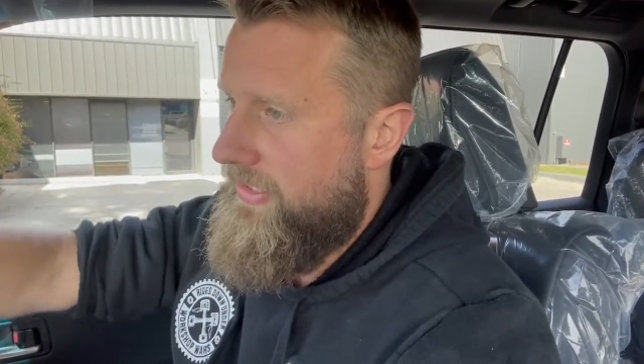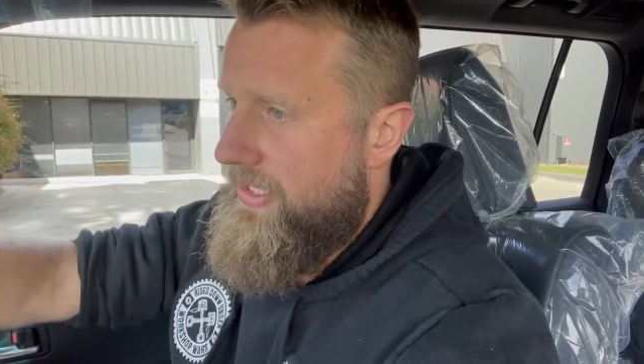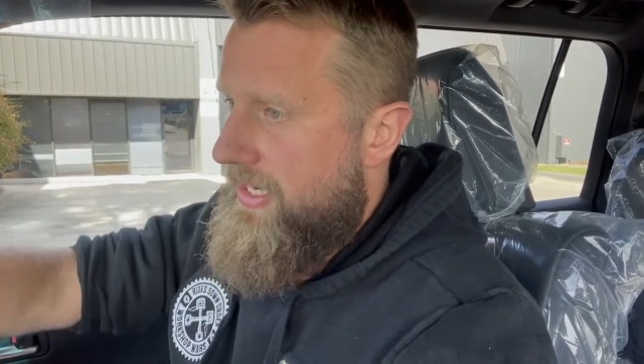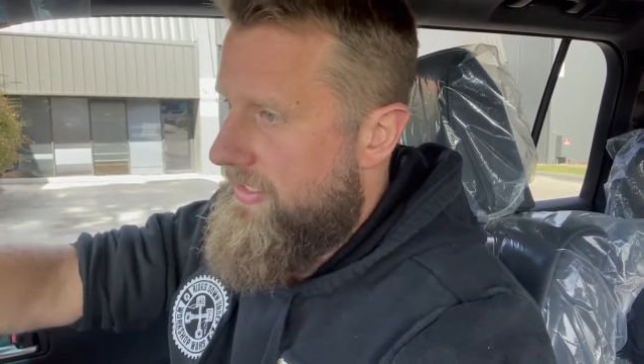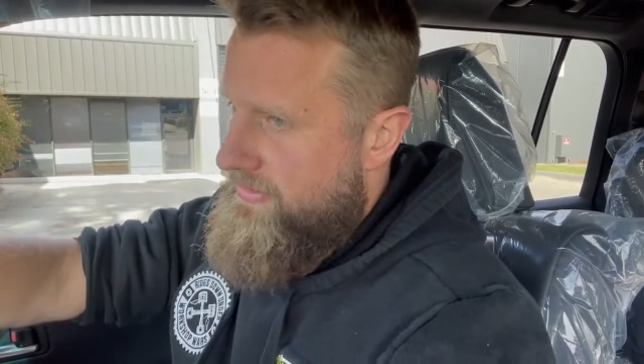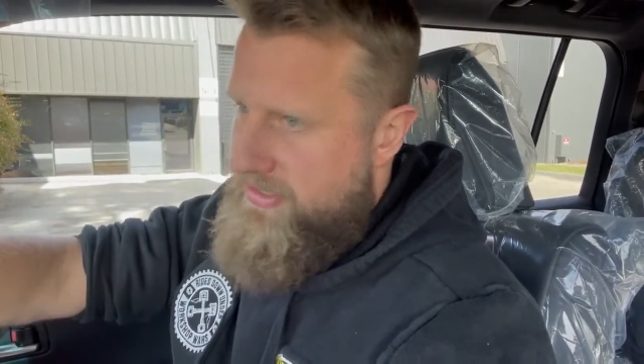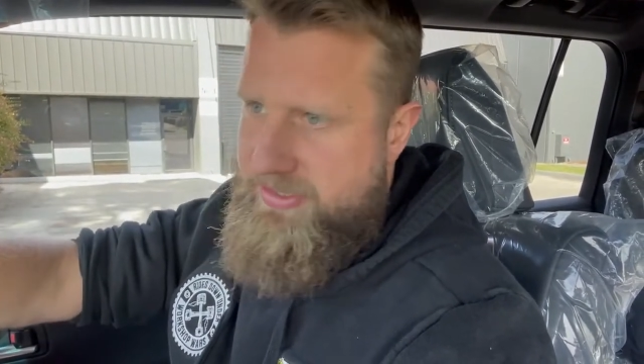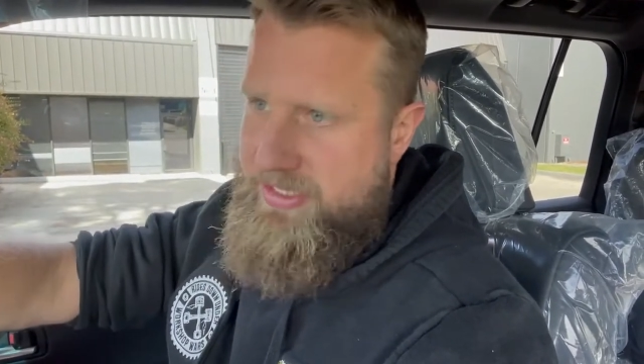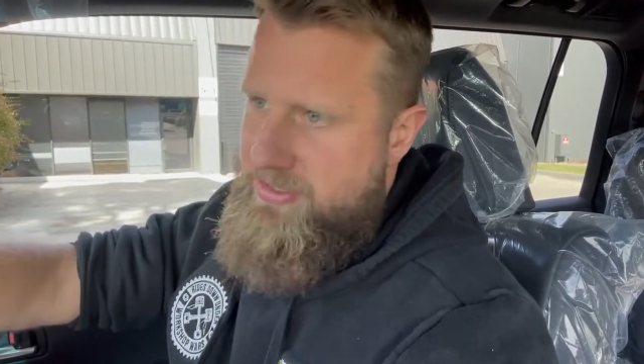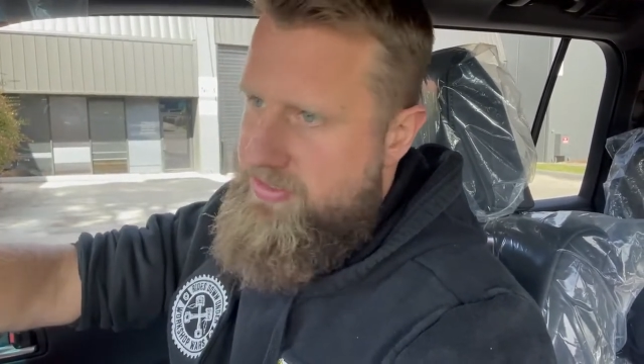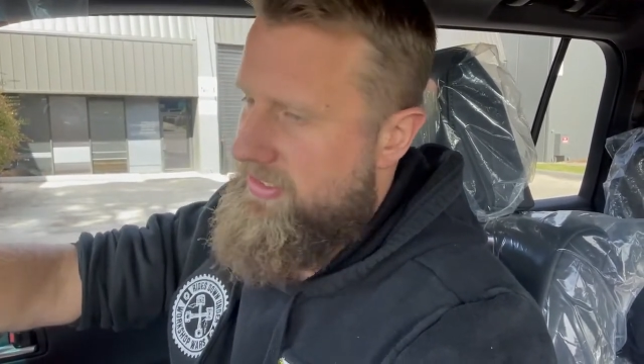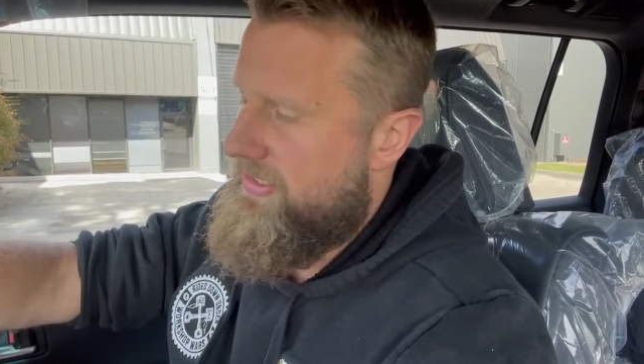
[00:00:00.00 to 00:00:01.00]
It just
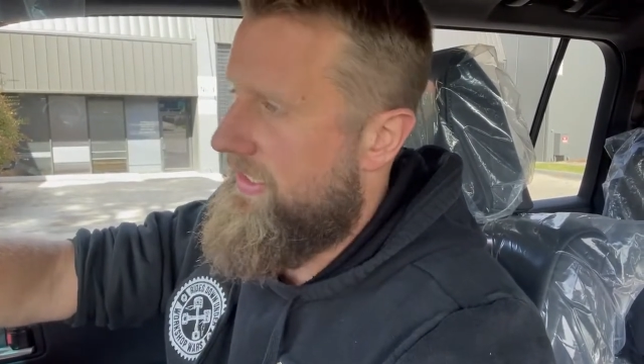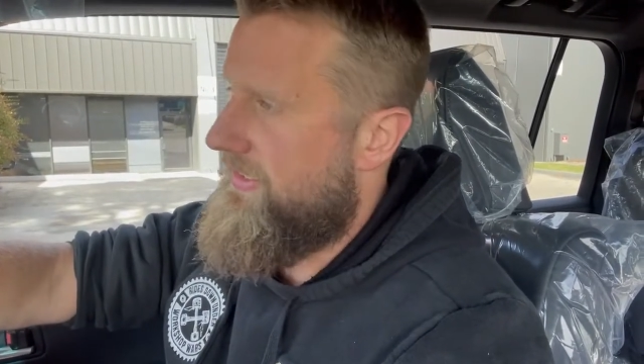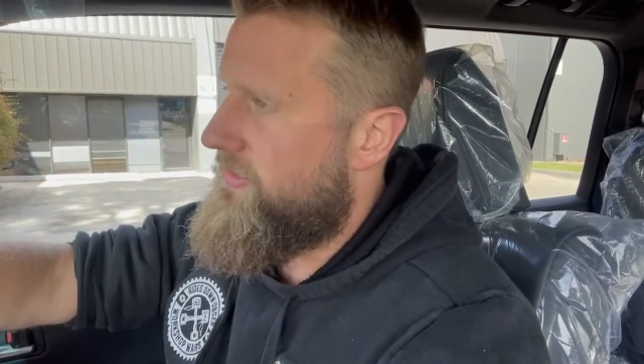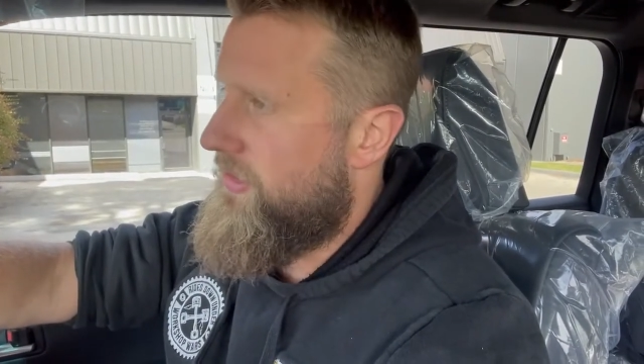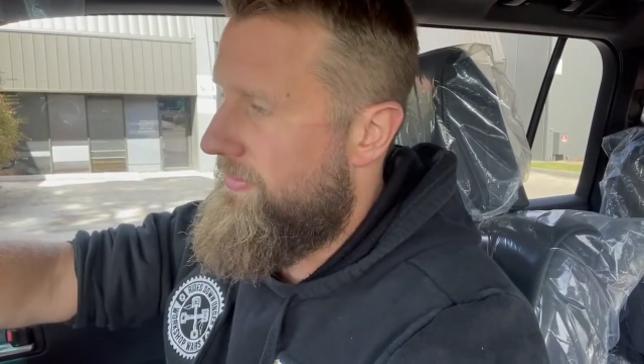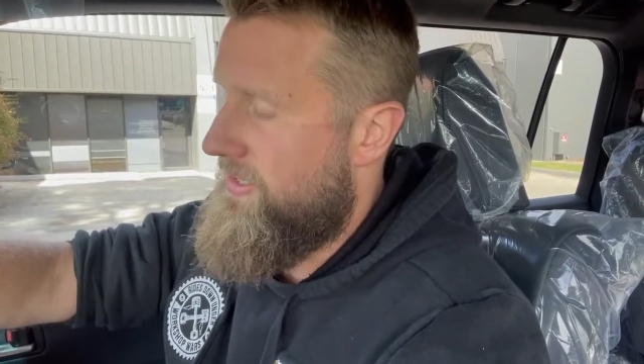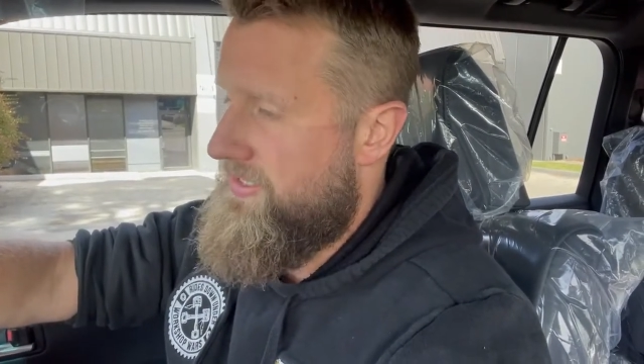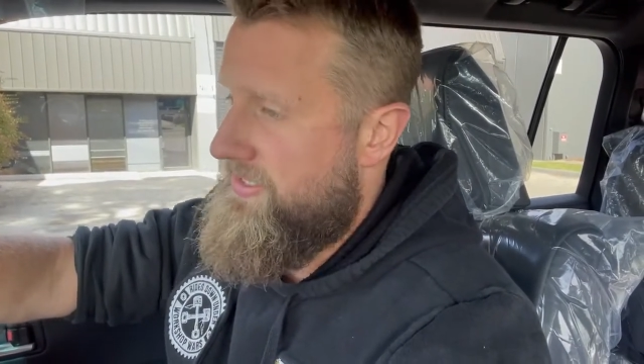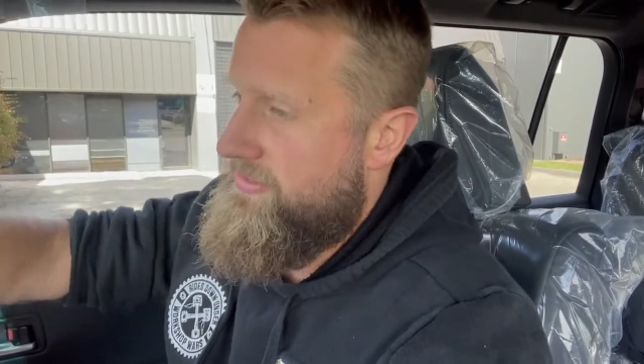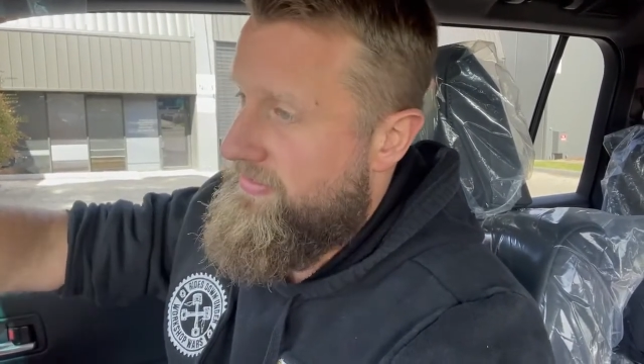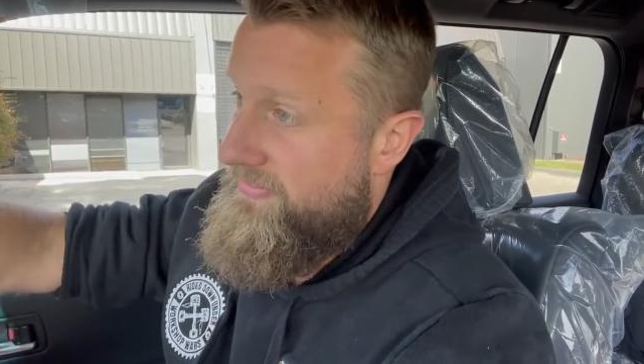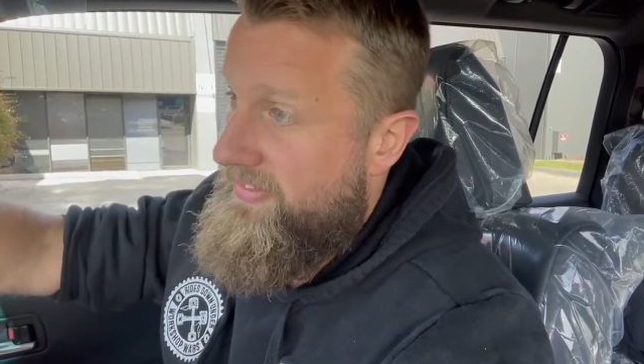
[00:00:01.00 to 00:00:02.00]
sounds like a turbo
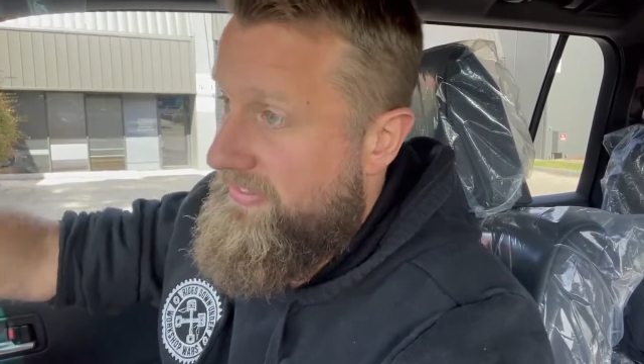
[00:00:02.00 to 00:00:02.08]
diesel. In fact,